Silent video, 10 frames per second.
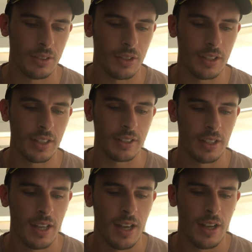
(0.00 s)
I think
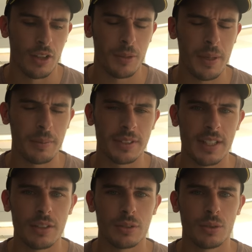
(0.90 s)
a lot of people are
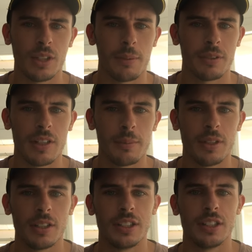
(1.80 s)
starting to talk up the
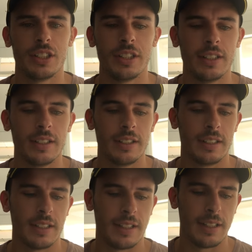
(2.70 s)
Rabbitohs this year.
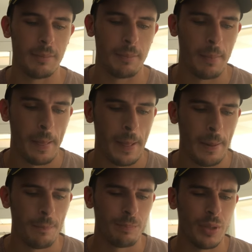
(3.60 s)
Um,
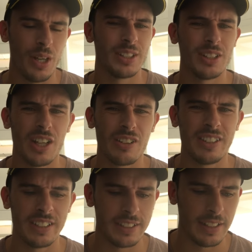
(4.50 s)
personally, I don't
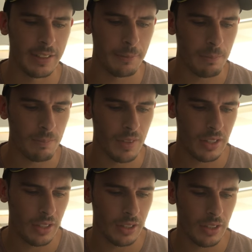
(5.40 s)
really see it.
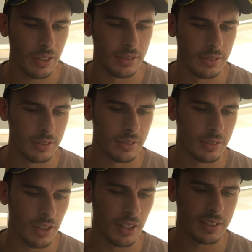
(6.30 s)
I don't.
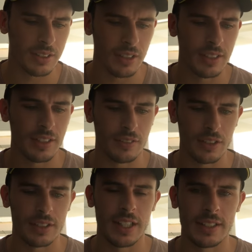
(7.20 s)
I, I think they've
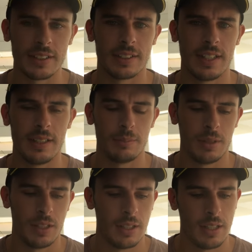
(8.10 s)
got a decent team.
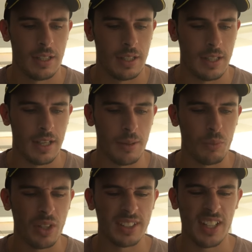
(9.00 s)
Um,
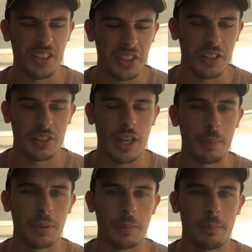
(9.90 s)
once again, I think there are a
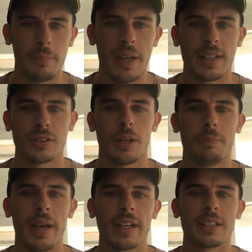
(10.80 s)
couple of
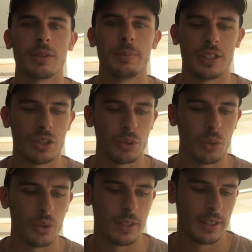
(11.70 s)
outside backs a bit
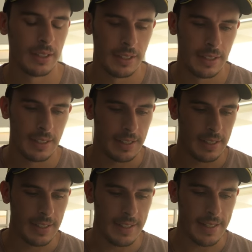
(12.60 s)
short,
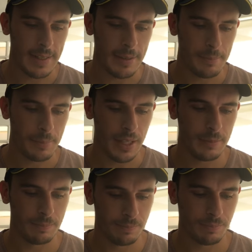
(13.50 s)
um,
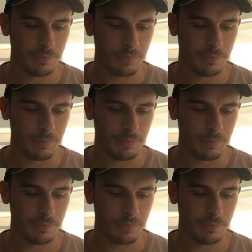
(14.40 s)
but